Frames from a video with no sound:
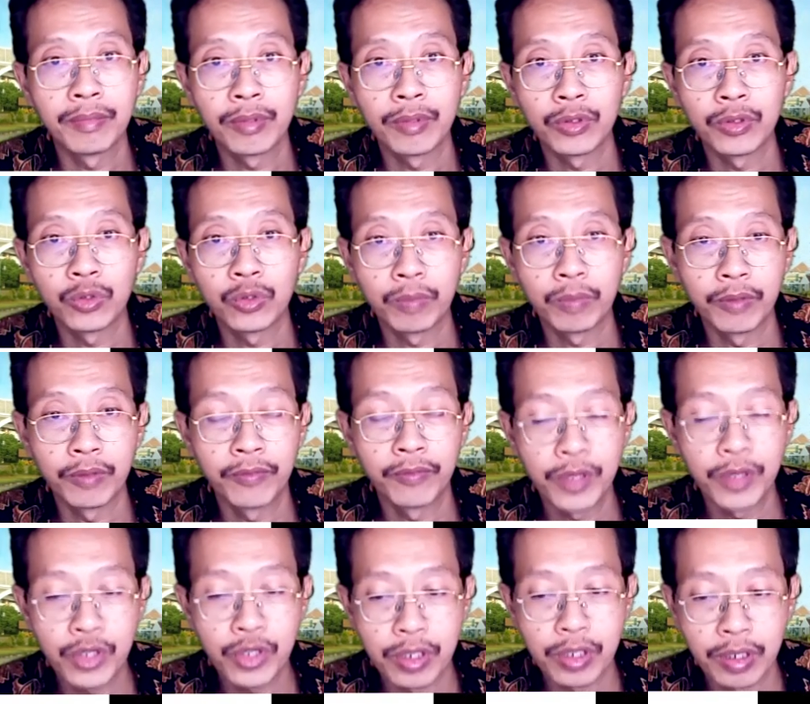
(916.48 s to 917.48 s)

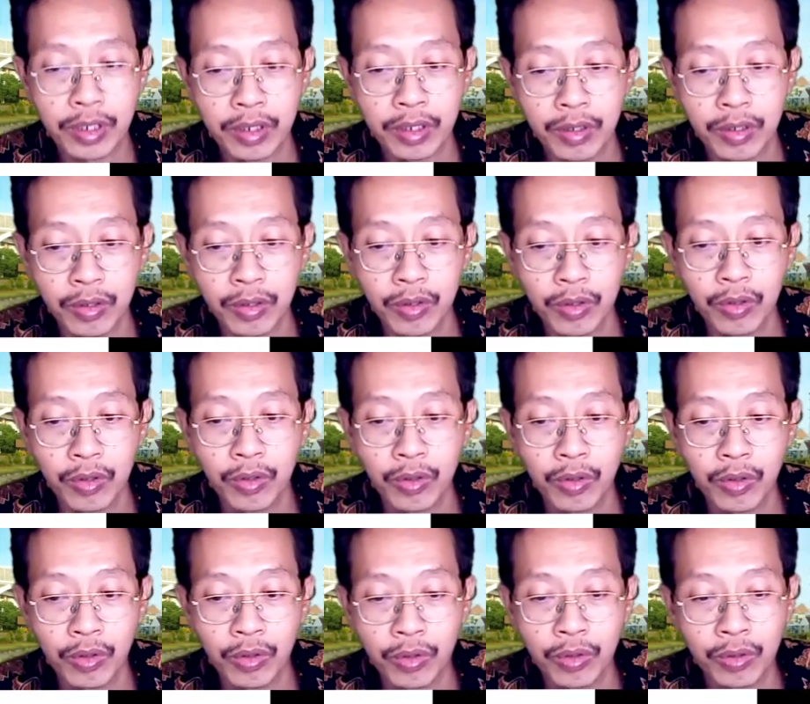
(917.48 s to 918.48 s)
supervision
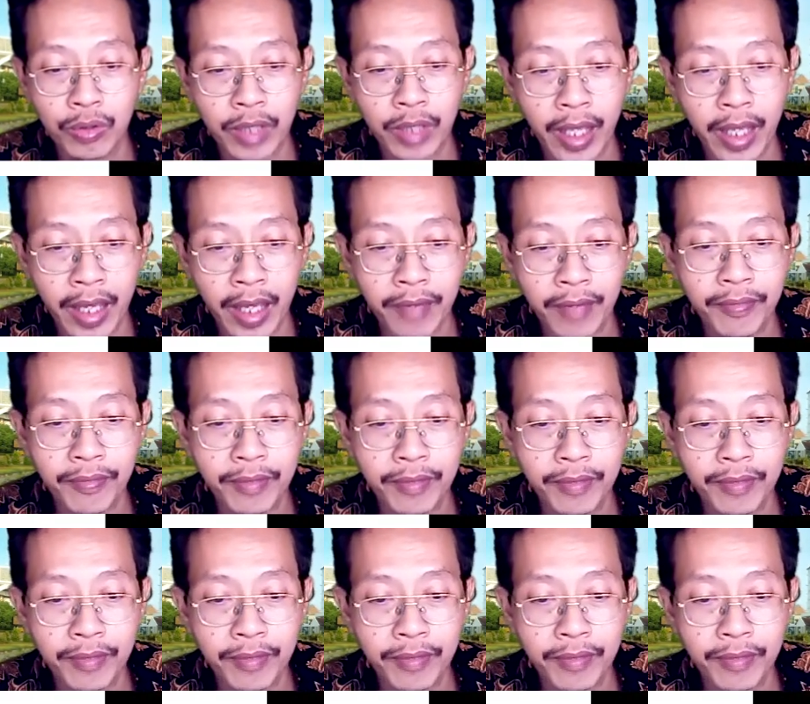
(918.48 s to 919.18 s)
could have